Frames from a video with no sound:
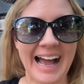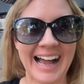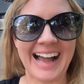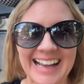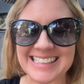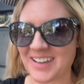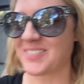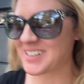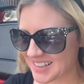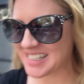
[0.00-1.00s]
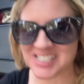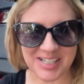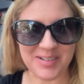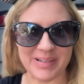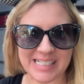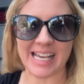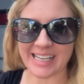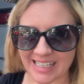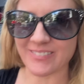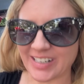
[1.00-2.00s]
I definitely shouldn't be
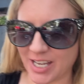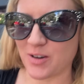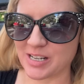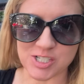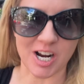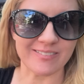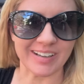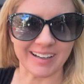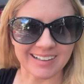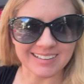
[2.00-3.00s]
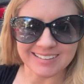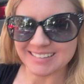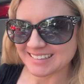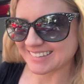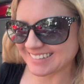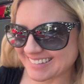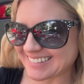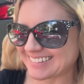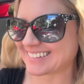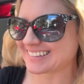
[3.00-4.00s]
taking a video and driving.
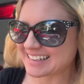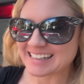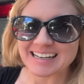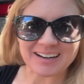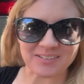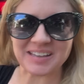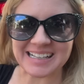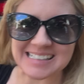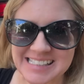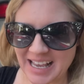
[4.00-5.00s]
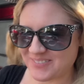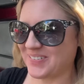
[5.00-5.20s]
I don't think it's safe.